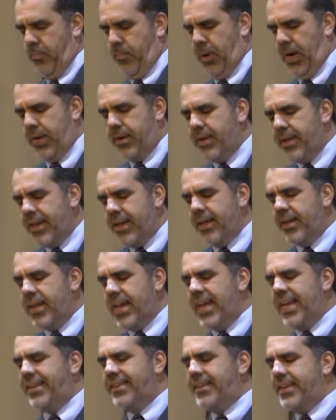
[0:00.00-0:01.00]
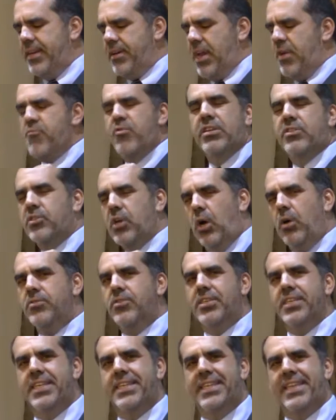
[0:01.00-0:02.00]
But it, it
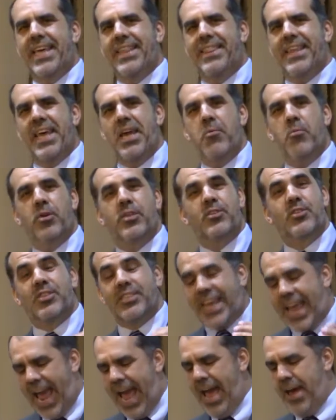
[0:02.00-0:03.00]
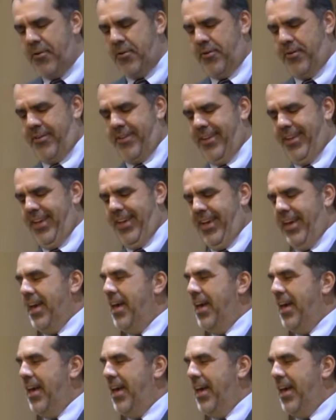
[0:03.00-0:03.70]
resulted that they were scattered.